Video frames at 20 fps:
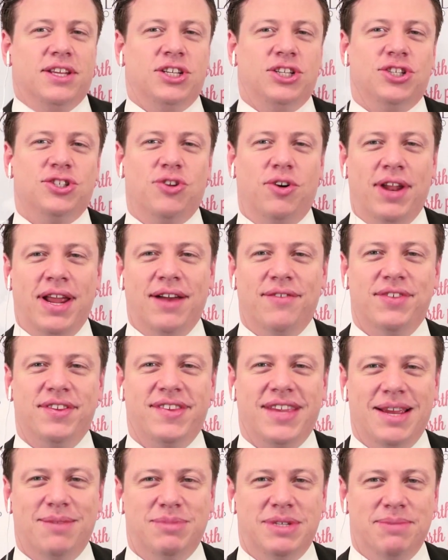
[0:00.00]
they just don't have the
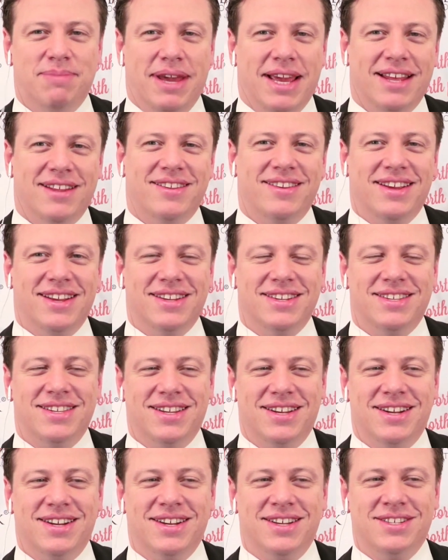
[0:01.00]
same demands
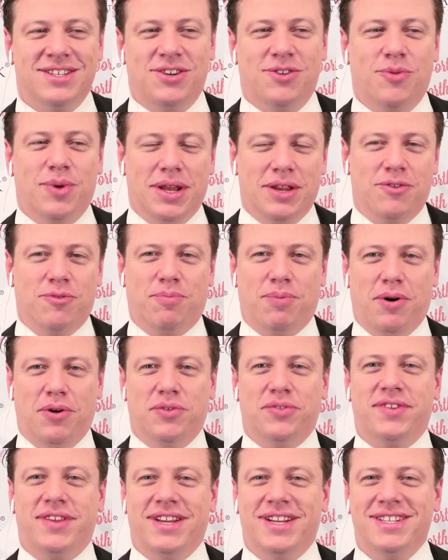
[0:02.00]
as you when you're
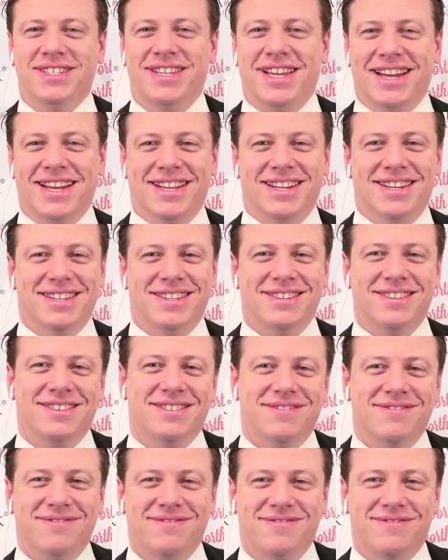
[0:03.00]
posting
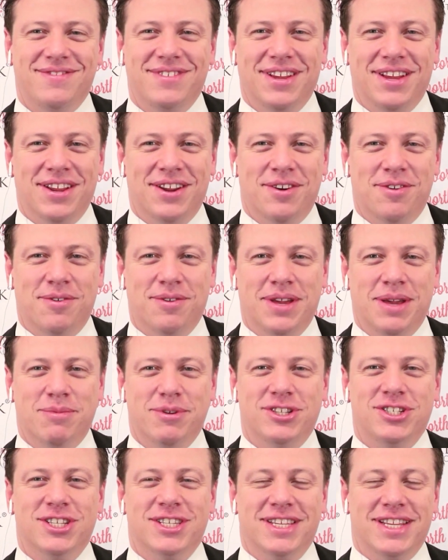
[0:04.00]
10,
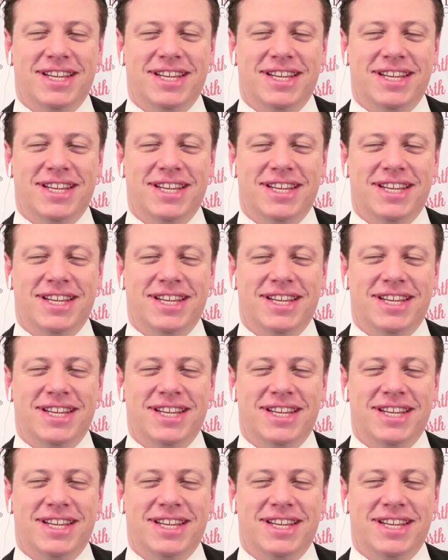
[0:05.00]
images a